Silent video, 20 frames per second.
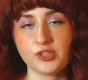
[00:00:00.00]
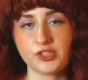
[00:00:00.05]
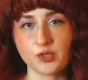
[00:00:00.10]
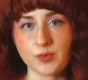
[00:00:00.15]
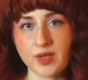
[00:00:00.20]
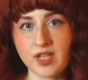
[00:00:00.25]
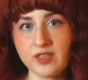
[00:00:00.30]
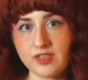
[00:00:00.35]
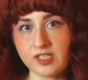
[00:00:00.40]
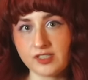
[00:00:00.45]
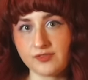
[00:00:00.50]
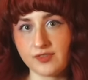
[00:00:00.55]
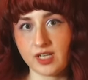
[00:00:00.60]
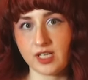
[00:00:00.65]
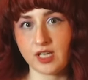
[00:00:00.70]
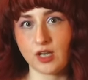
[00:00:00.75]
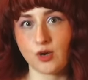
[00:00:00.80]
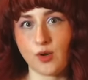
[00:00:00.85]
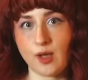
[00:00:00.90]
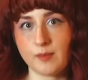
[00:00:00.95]
So in this
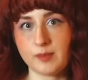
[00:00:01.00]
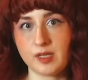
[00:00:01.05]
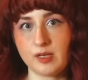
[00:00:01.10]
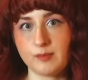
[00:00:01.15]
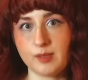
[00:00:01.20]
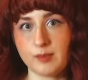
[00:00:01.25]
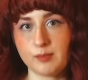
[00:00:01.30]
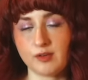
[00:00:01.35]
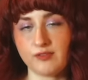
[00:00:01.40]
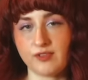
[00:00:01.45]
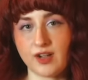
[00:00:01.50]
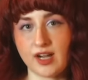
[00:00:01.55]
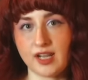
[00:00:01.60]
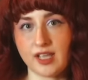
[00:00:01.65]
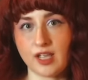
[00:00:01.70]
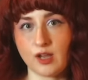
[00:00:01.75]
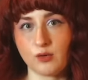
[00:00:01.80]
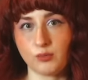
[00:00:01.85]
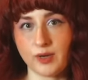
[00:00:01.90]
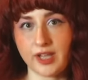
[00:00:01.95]
video, I'm going to be
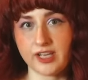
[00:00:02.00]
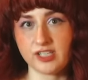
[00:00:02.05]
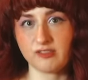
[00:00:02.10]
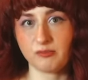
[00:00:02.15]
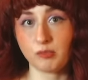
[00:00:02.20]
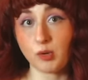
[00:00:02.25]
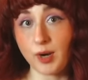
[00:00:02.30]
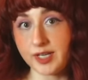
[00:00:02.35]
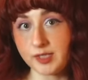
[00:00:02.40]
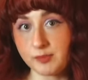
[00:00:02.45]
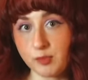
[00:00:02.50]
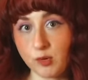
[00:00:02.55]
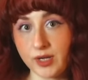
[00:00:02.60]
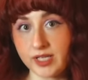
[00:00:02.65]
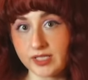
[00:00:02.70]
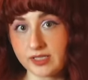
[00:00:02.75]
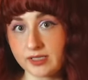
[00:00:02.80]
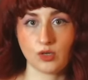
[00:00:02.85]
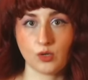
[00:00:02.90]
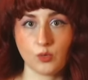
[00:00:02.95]
providing a range of price
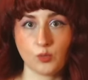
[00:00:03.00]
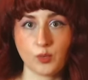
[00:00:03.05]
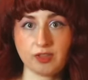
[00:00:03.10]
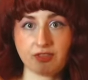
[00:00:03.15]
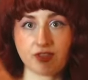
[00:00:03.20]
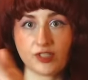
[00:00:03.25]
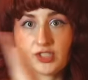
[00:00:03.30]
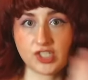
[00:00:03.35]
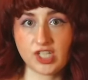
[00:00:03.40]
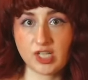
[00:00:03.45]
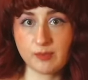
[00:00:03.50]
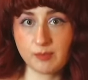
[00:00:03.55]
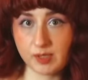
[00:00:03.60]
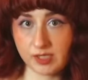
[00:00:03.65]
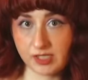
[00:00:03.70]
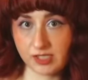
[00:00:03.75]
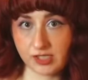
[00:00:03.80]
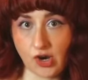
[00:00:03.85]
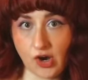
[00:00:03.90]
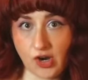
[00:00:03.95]
points, with
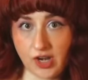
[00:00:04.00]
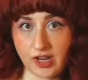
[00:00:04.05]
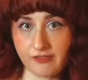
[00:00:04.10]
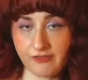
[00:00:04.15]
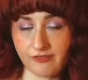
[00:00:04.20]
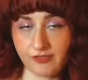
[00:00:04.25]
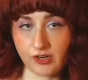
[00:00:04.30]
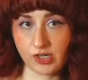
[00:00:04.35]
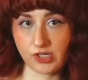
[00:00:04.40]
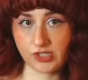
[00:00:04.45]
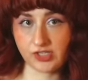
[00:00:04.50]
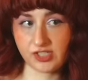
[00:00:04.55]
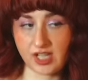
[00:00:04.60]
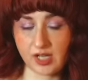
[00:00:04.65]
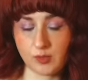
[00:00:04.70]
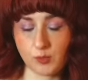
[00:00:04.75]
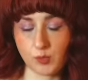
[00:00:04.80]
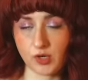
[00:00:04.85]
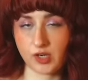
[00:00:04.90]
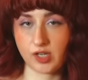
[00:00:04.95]
cheapest starting first,
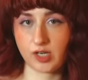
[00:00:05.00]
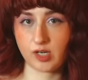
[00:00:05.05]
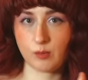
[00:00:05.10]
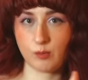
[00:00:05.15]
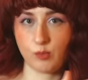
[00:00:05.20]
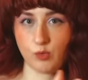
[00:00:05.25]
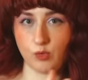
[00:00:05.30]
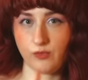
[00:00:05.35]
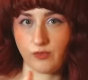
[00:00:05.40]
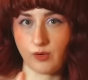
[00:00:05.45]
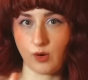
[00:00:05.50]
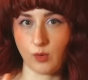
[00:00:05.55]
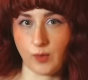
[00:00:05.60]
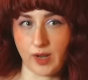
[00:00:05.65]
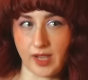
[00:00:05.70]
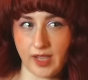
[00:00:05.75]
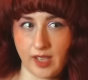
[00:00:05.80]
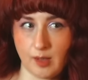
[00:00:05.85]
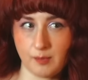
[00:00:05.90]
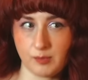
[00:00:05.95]
and we're going to move our
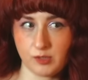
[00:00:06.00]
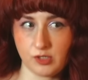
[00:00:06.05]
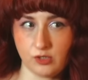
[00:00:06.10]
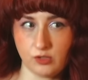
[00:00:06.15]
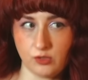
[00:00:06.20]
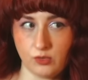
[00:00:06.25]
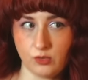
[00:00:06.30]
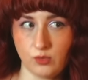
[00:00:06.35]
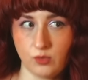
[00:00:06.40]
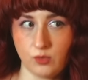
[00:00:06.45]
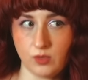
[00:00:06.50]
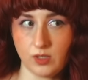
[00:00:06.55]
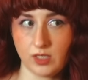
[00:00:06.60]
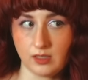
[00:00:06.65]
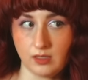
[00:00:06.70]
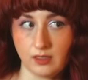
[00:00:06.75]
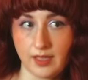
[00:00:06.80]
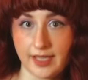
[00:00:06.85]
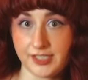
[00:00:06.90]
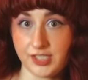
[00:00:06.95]
way up to
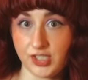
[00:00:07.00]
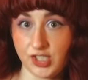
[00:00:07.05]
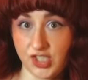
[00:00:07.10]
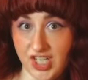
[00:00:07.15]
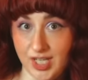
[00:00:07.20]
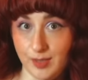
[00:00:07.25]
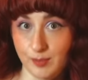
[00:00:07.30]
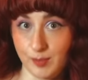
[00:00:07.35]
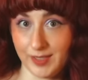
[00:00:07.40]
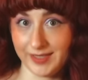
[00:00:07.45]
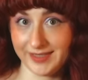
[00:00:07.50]
less cheap.